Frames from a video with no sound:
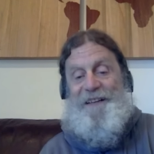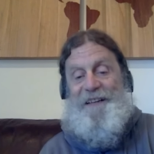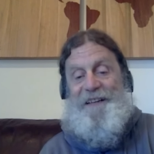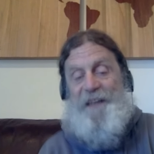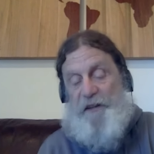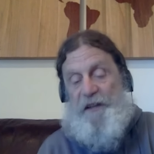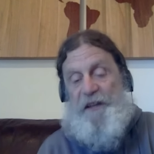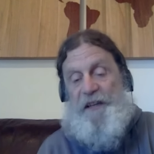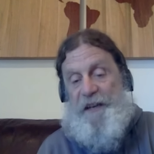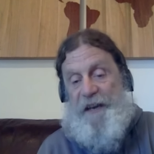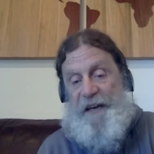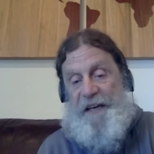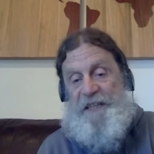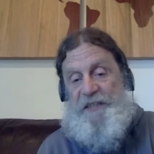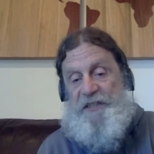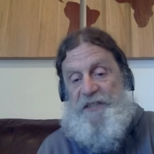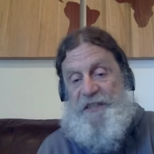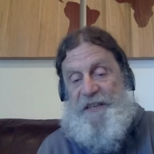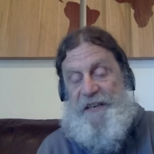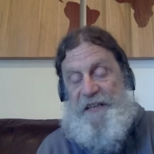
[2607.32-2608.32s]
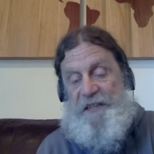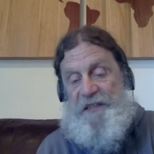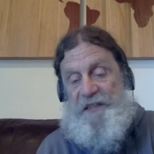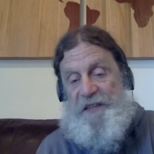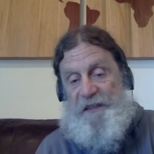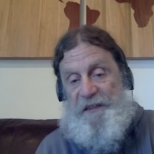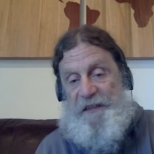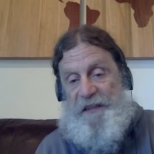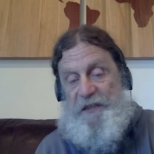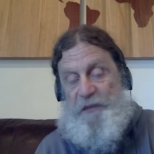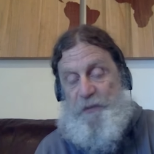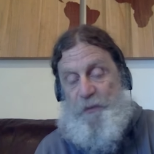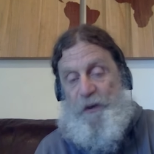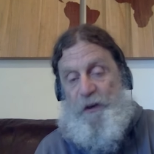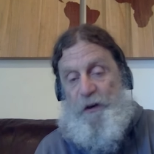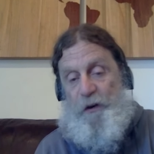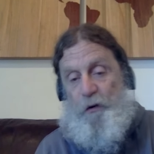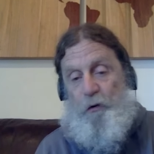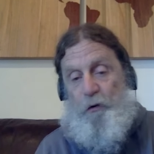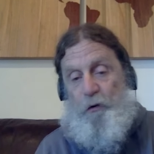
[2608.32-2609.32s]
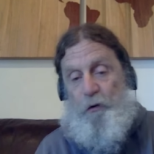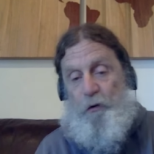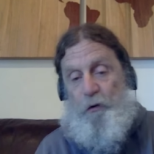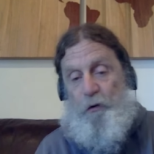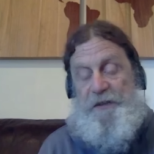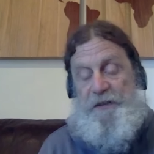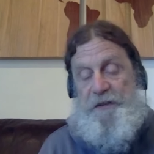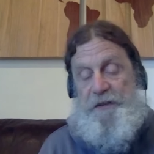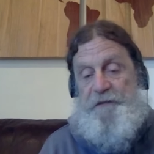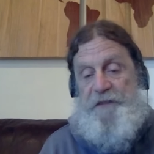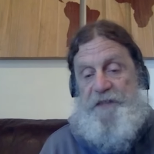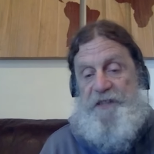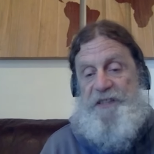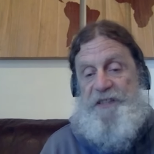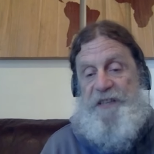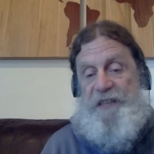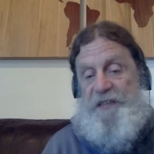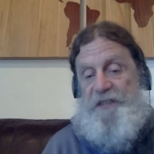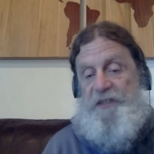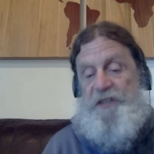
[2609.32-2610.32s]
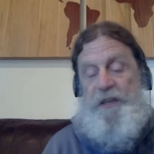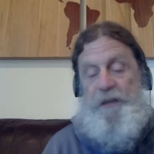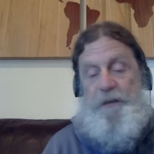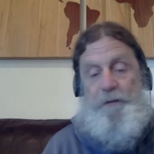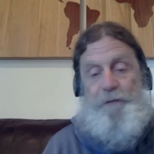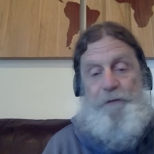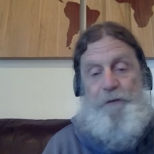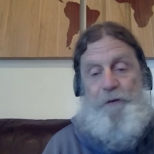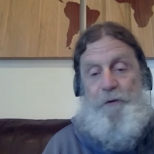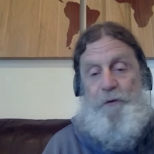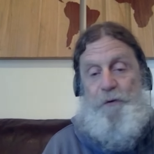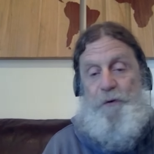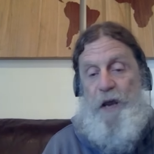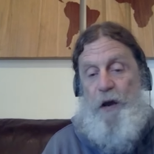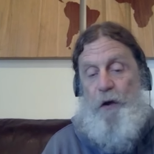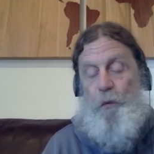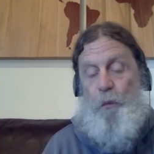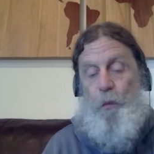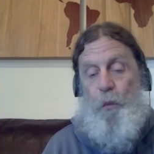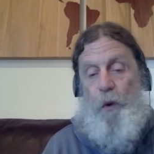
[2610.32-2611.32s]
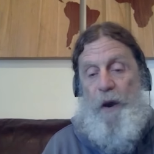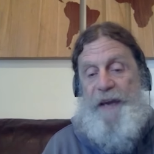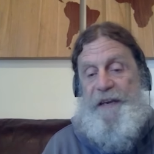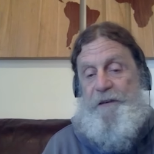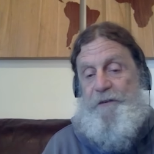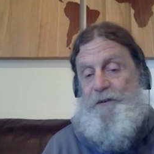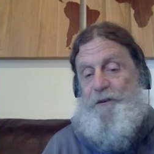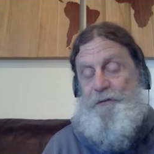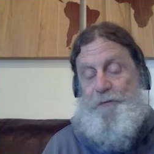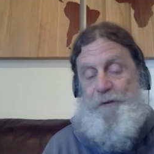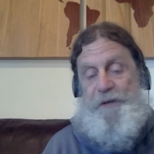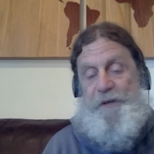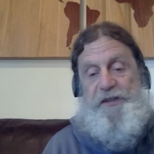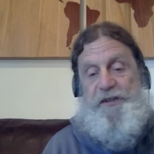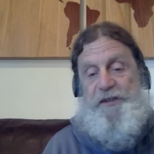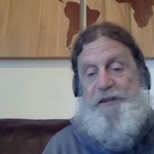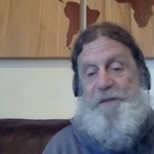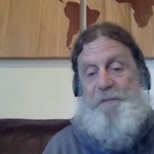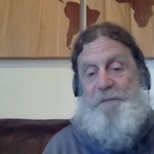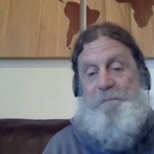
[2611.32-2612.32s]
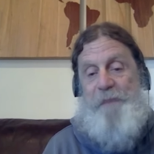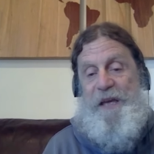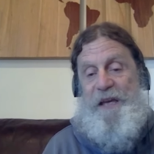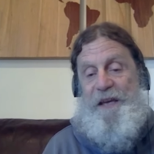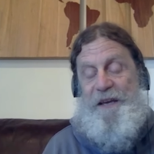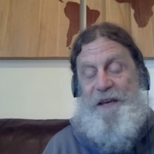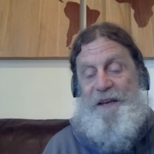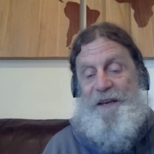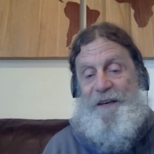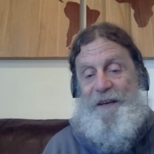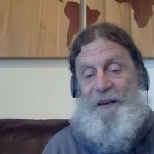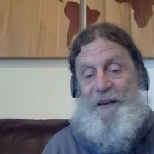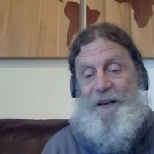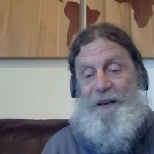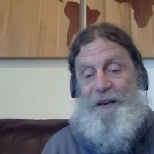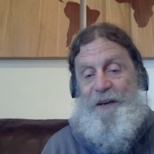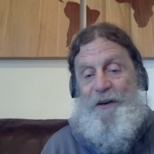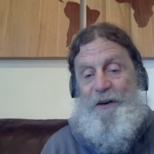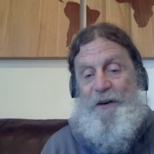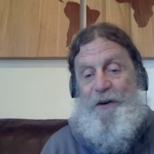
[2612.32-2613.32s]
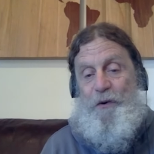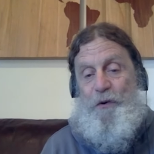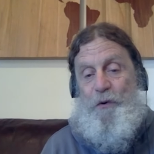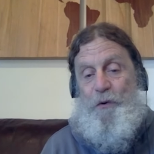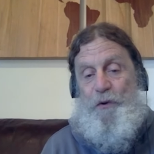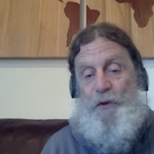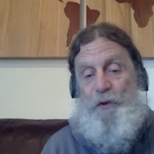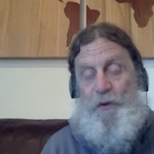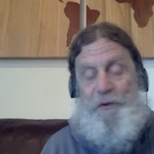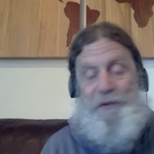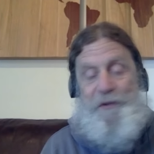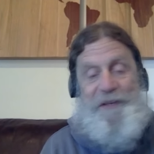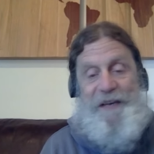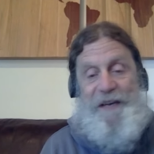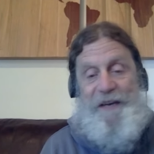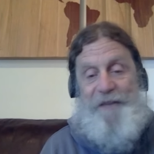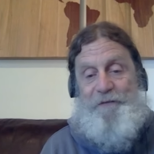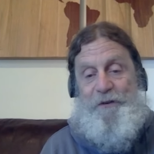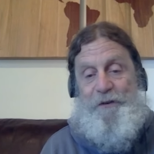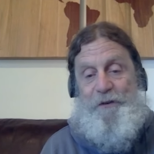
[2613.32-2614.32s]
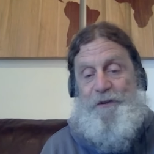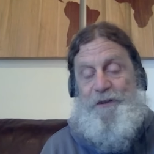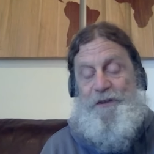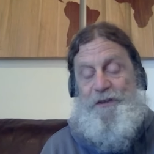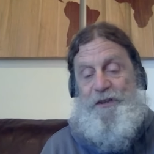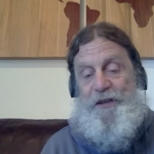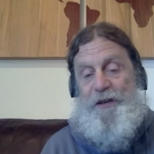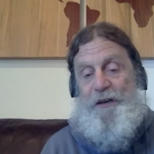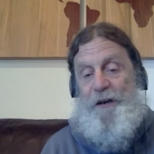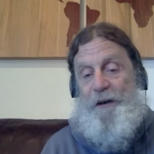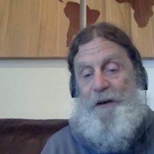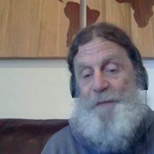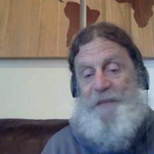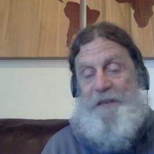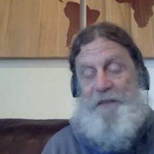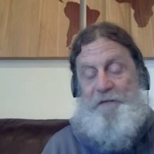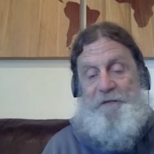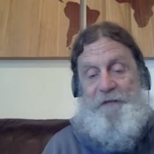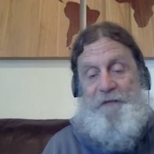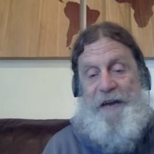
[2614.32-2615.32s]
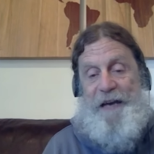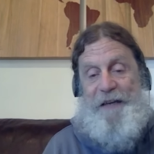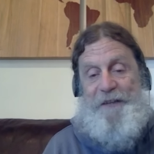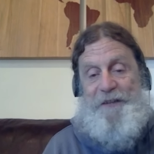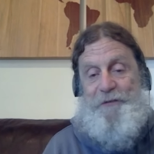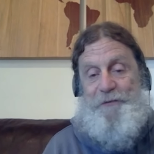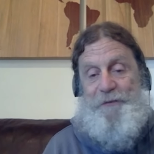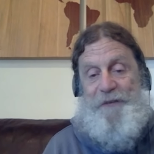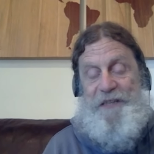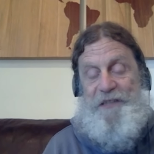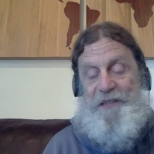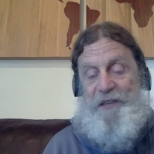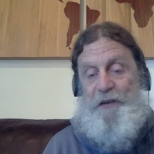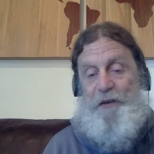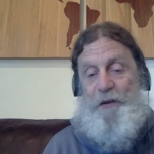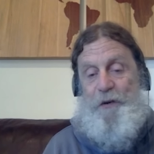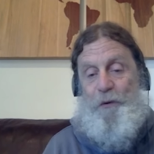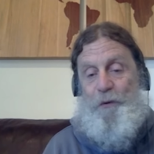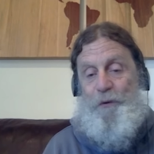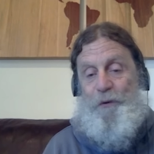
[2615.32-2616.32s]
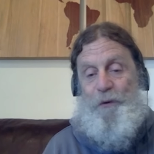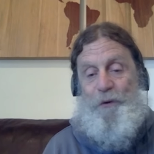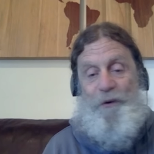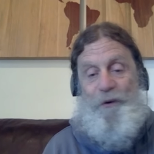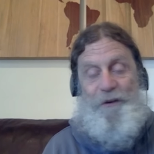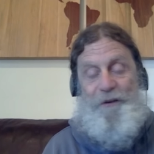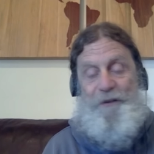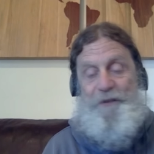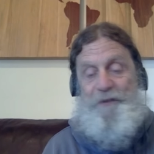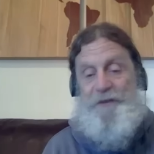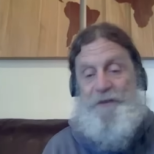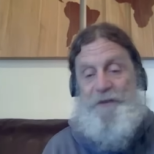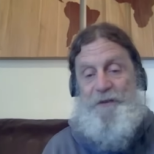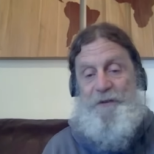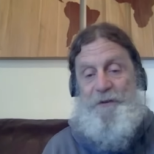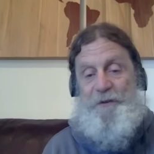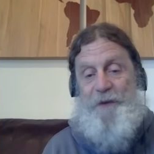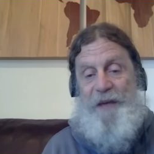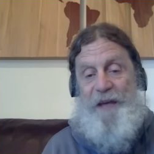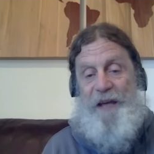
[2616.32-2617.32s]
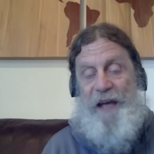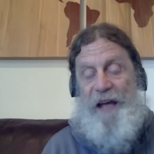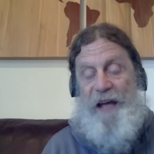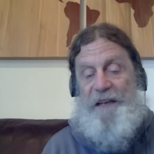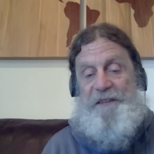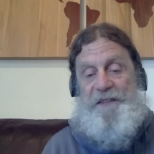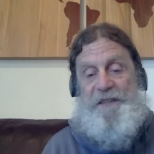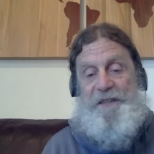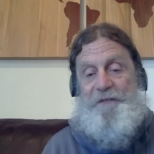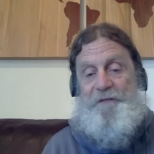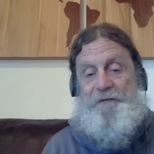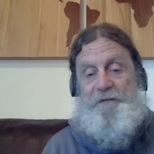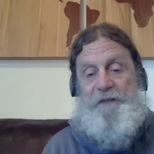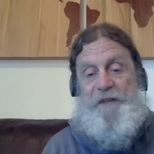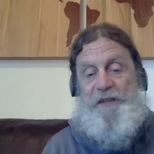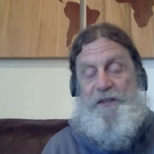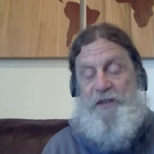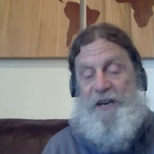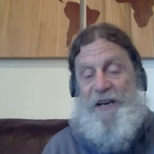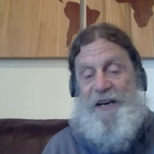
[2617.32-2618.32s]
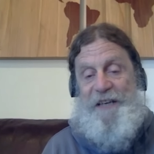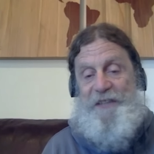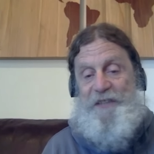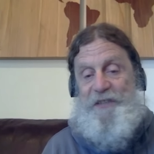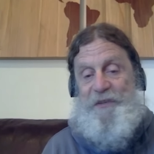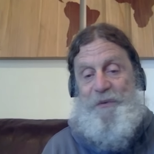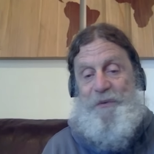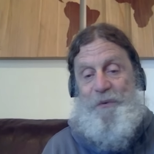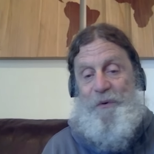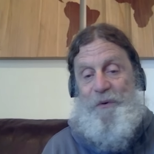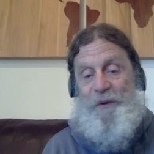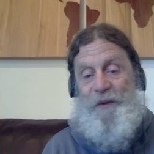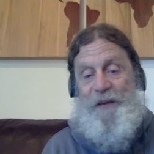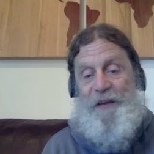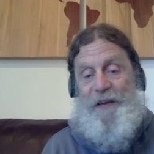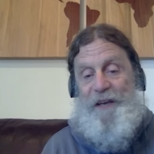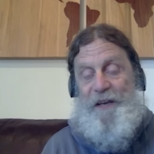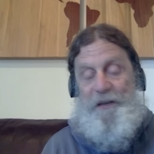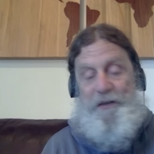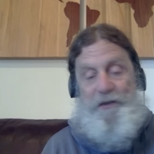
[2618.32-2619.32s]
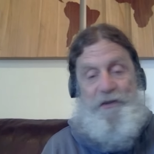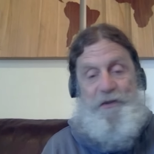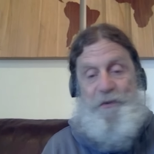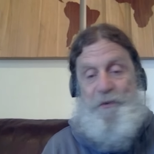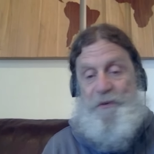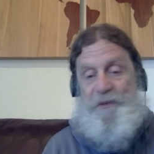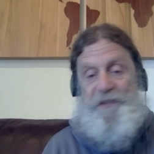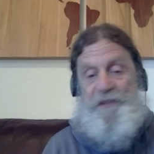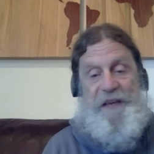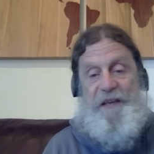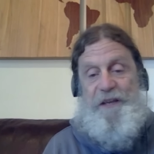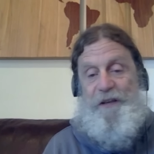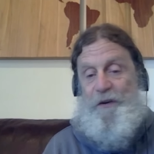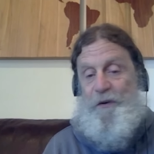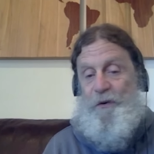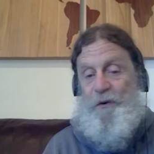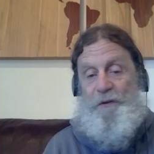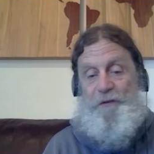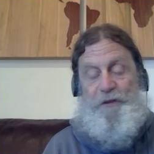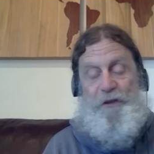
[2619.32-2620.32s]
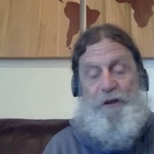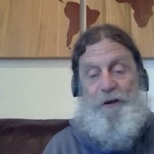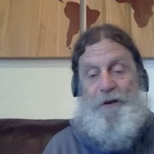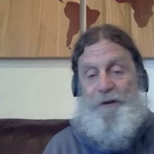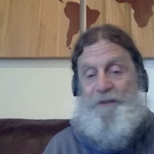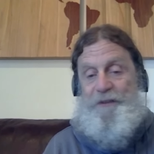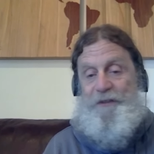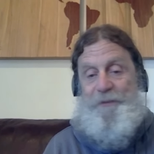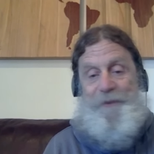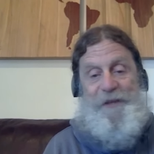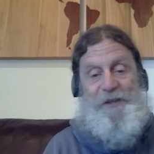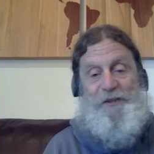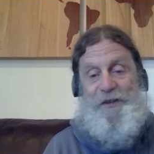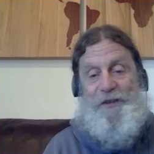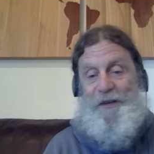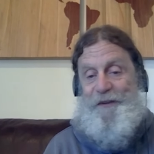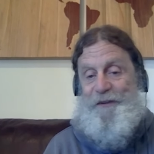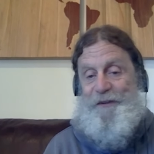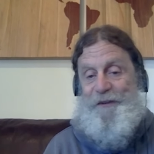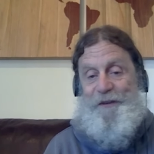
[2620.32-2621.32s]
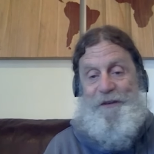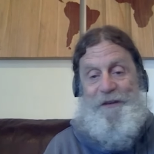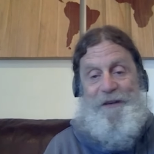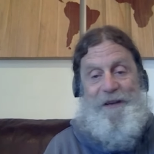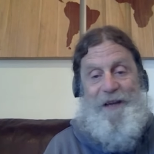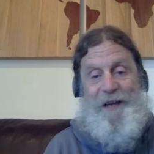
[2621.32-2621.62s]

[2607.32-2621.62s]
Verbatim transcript: in the United States, at least, when a whole bunch of 60 year old white Christian men who used to have good jobs and factories and no longer do and didn't finish high school, as soon as they can all talk to each other,